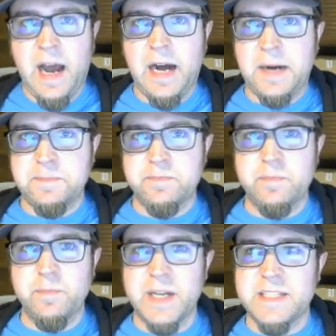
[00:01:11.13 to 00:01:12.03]

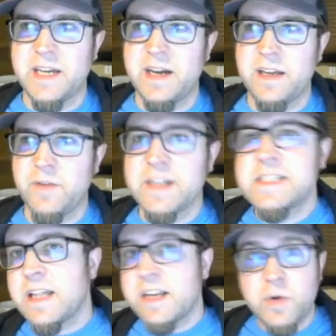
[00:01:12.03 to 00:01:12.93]
But it
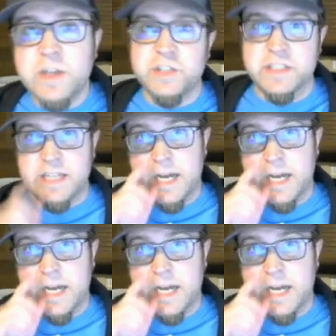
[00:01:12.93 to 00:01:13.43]
raised a lot of questions.